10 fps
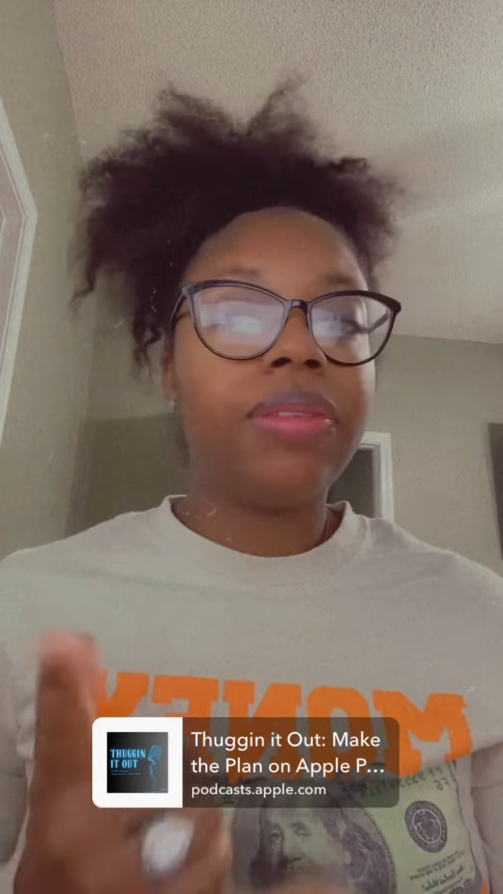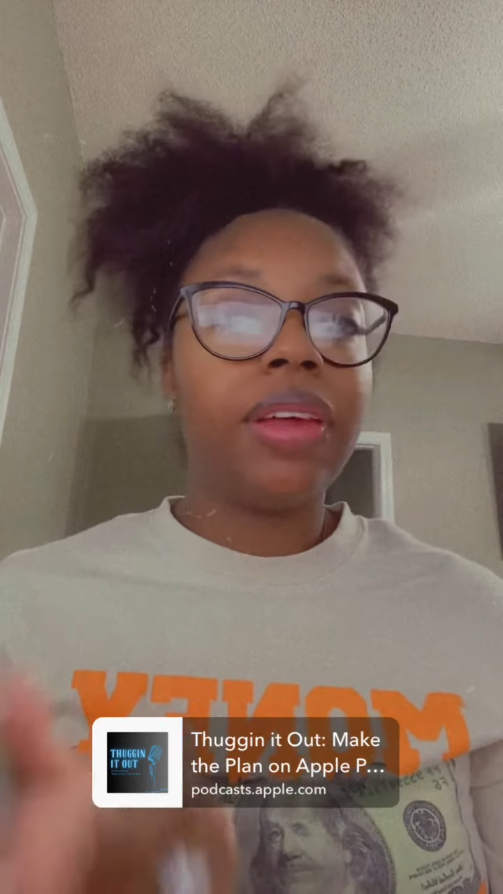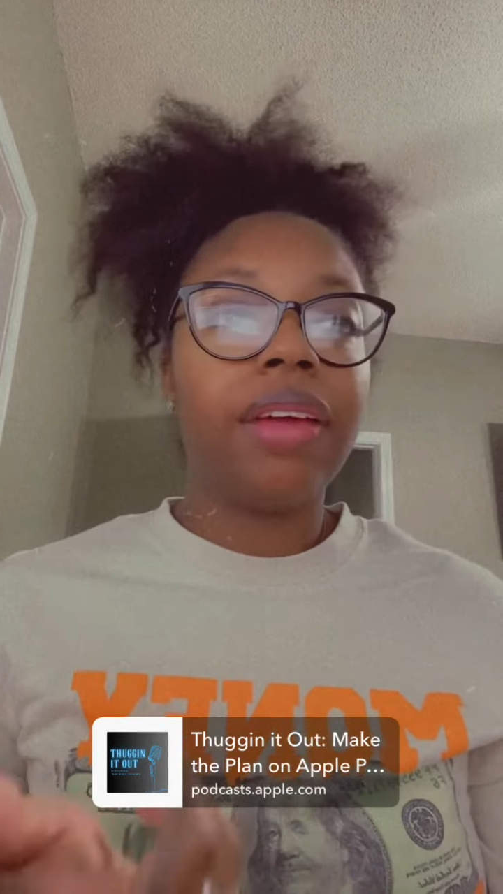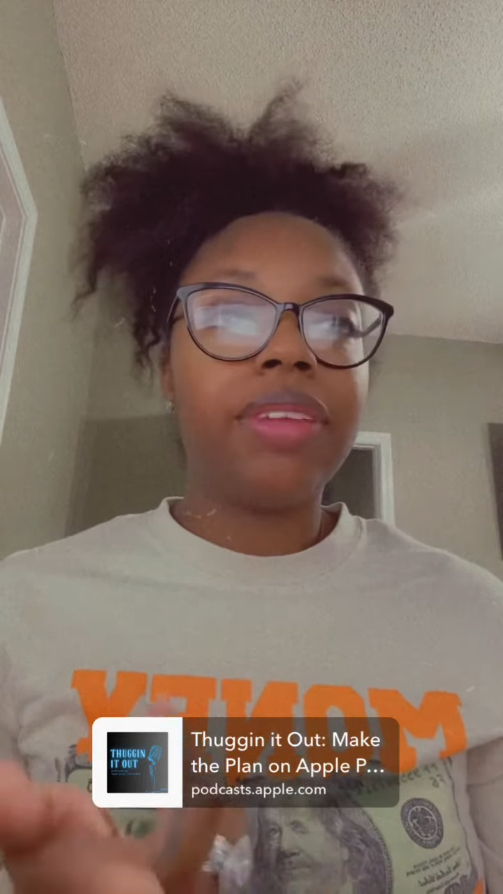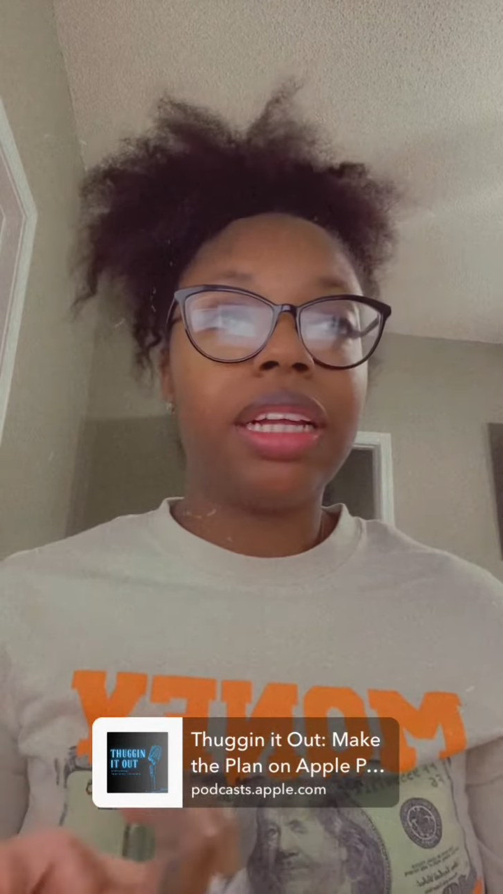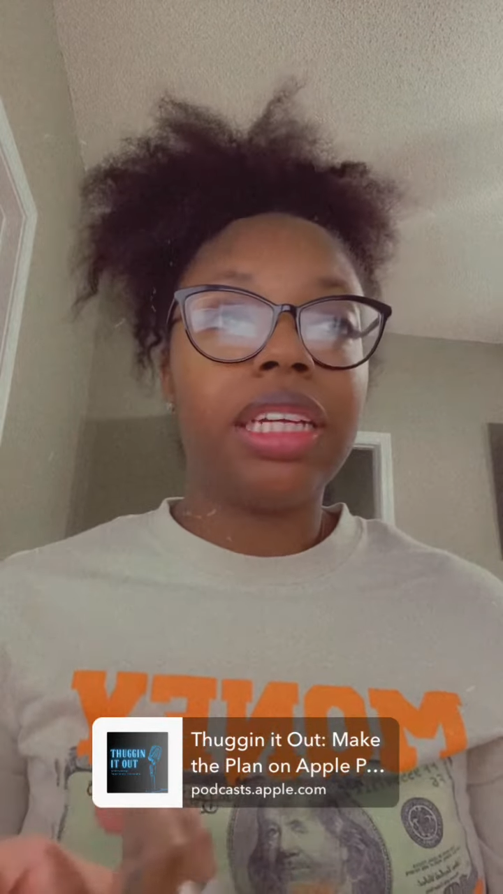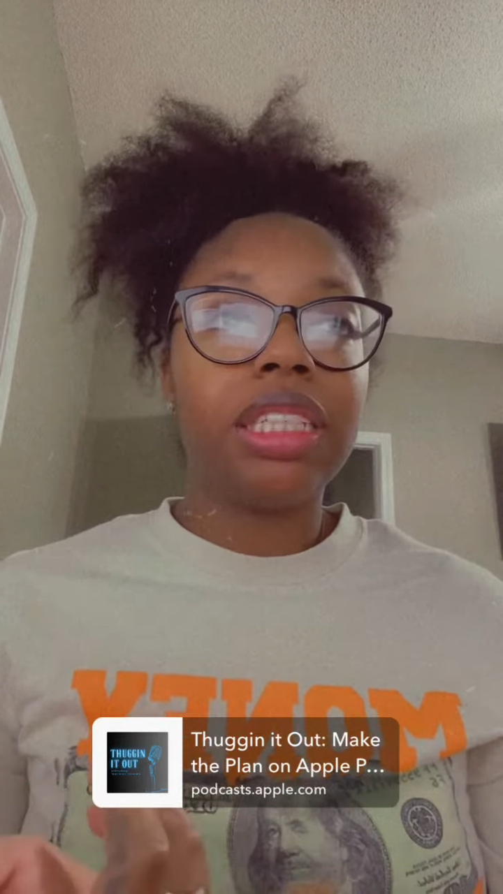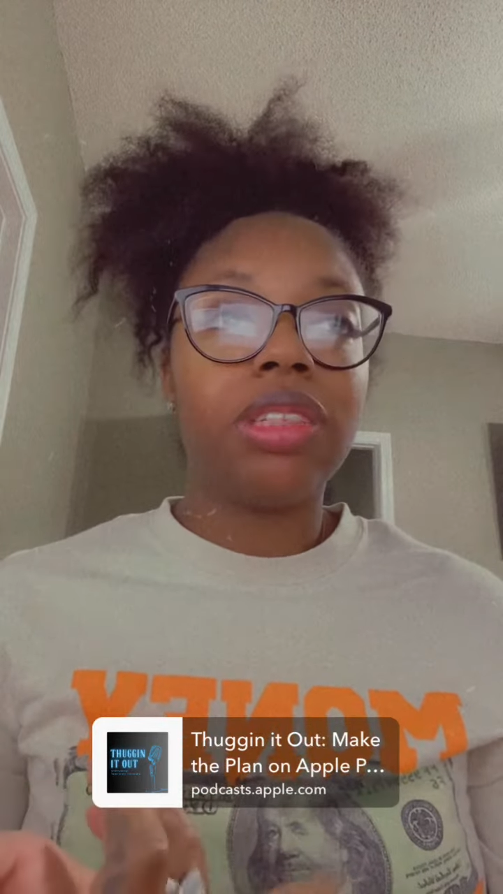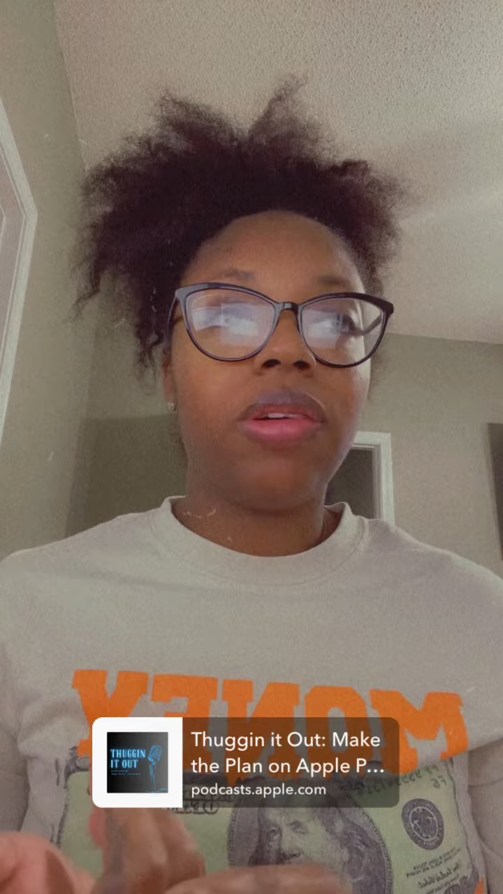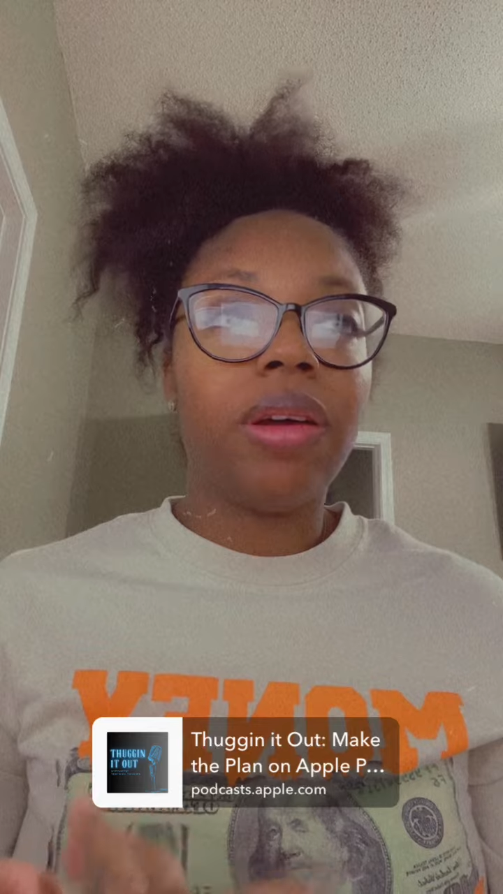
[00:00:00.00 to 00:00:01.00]
if you have not done
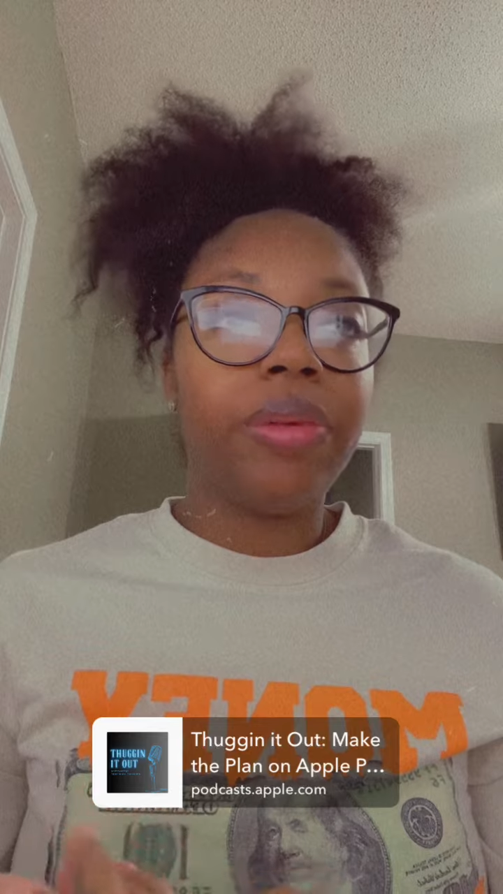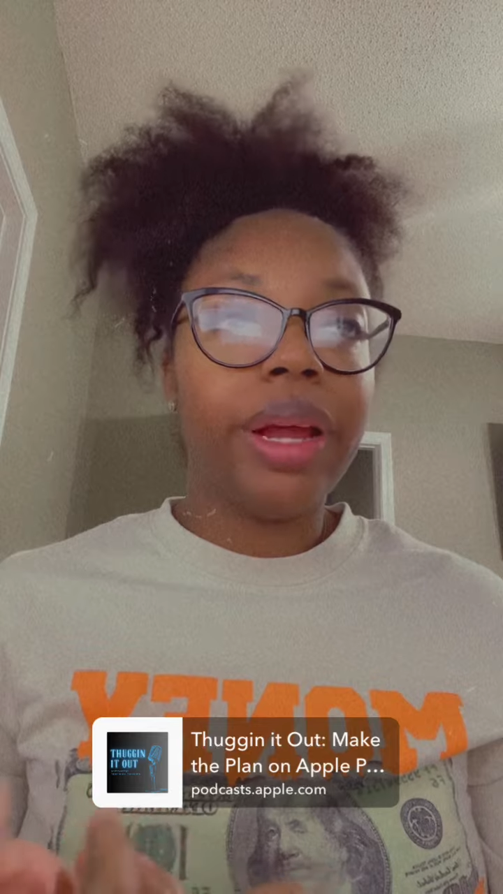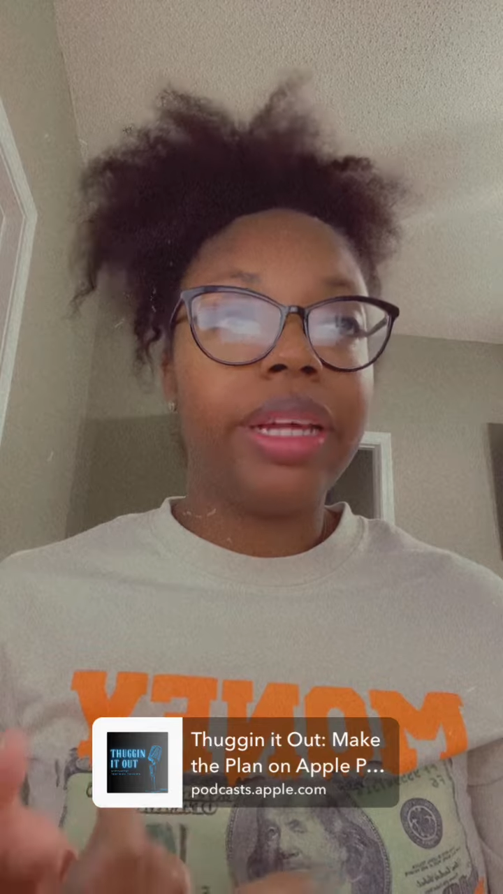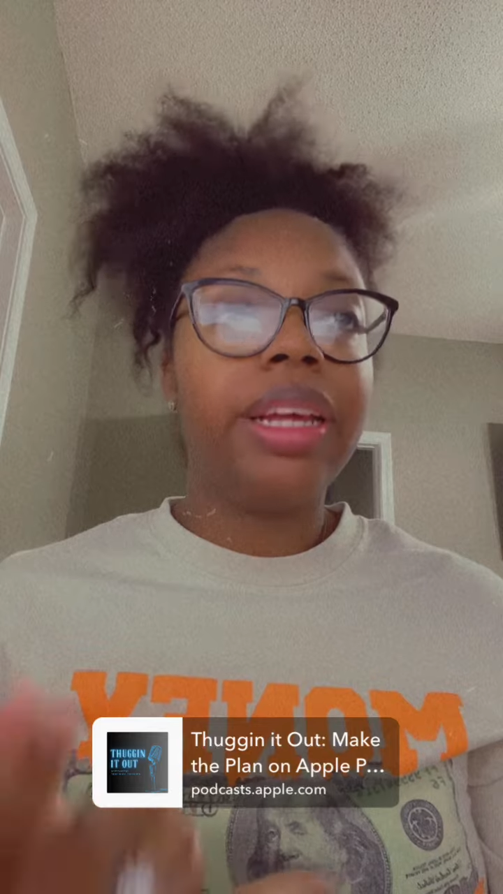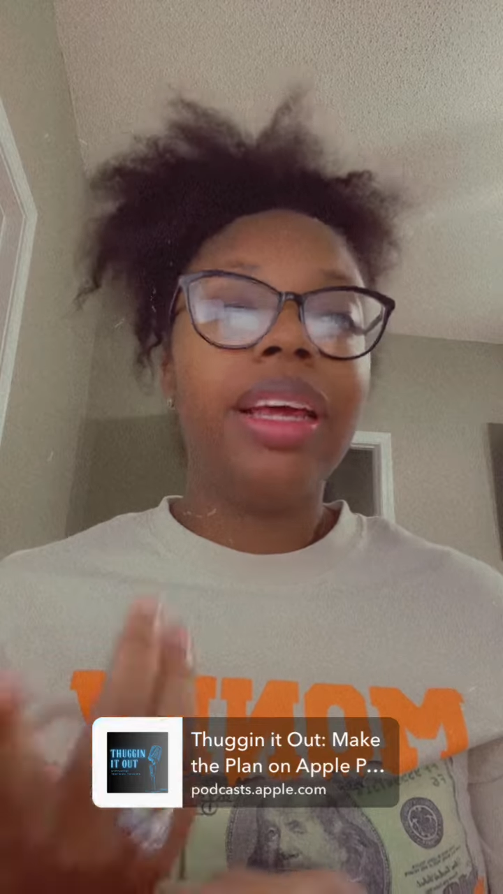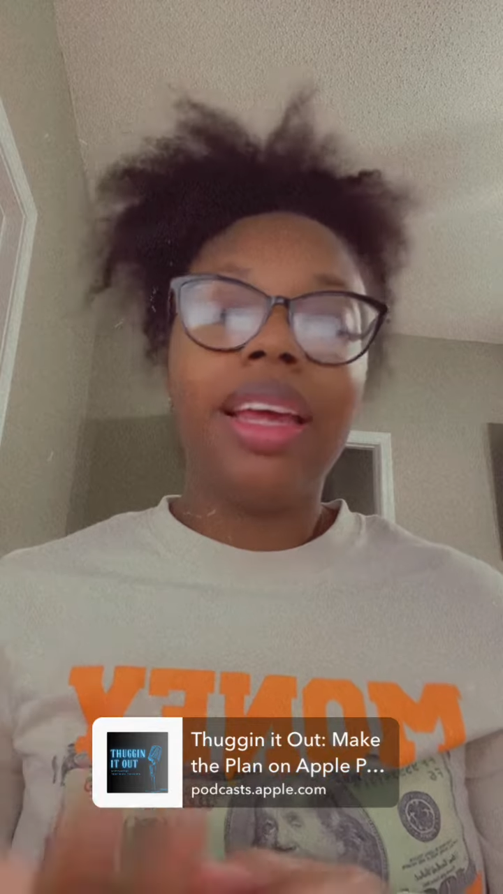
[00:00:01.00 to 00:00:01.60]
so already.